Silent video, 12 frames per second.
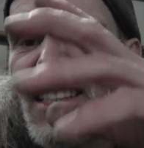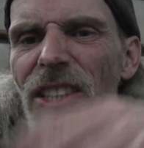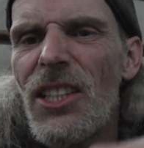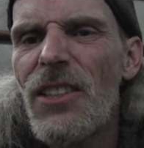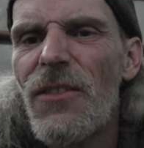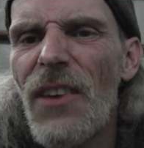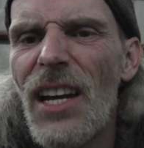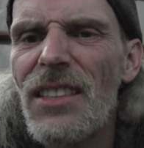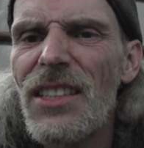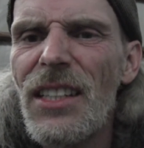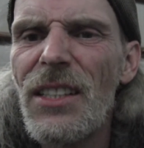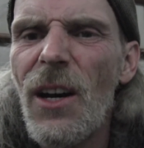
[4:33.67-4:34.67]
just
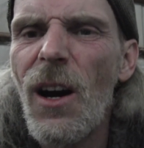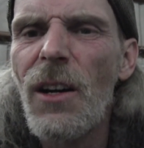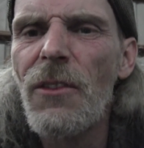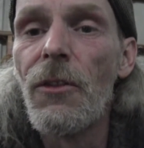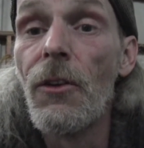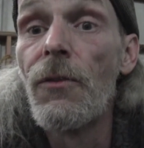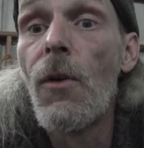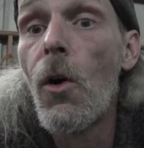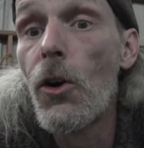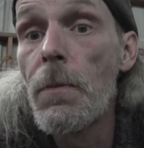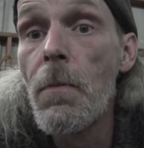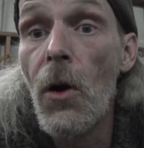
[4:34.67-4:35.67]
fancy talk for
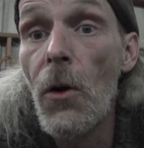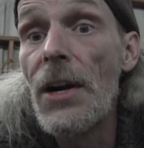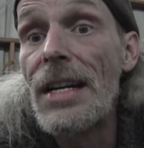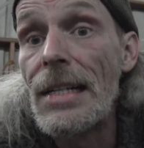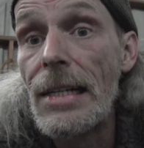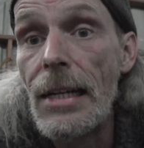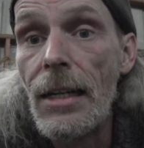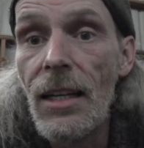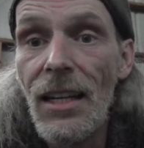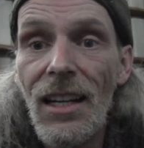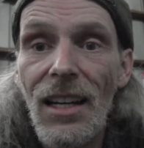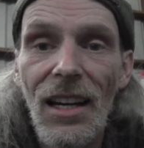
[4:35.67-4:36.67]
Ford Marine.
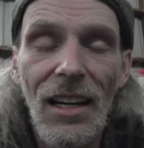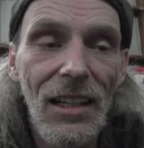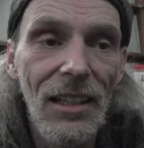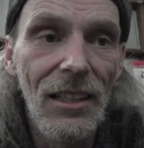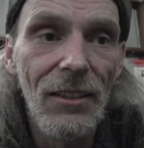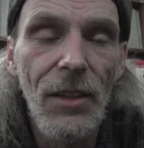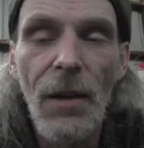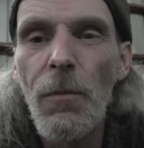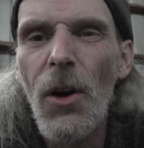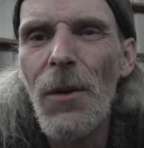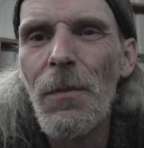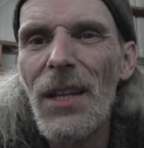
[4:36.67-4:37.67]
They
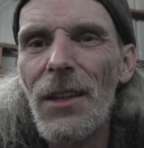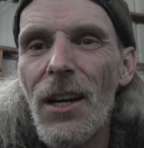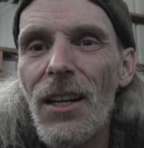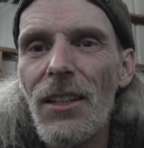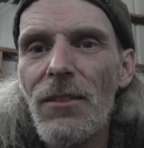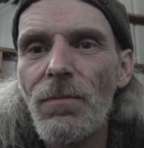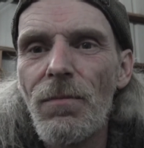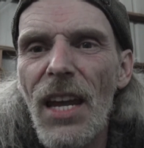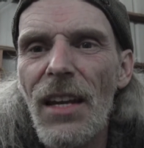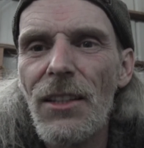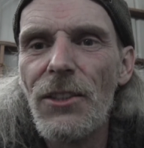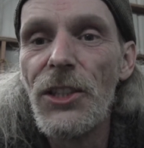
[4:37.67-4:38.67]
put them
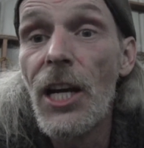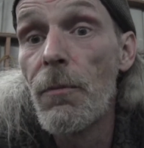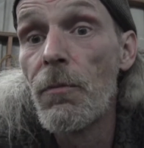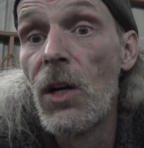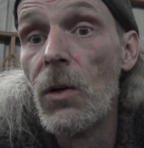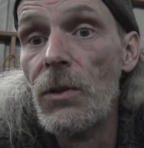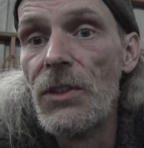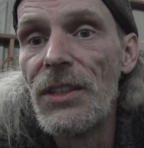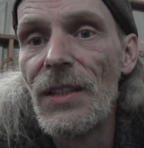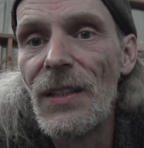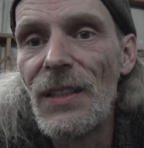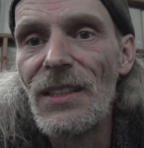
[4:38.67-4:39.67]
in jet
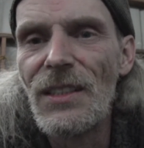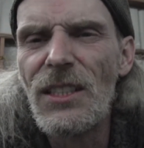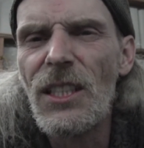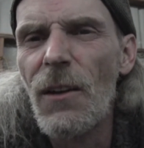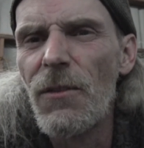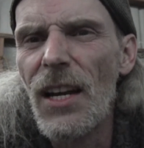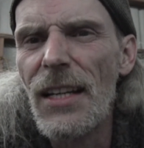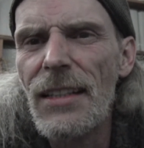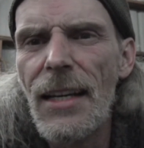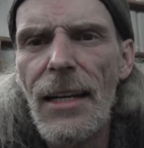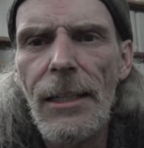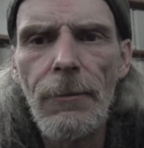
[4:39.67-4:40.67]
boats and stuff like
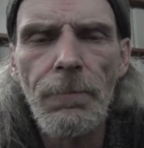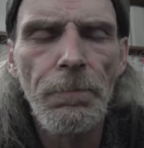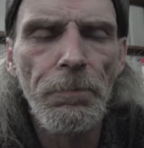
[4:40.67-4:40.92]
that.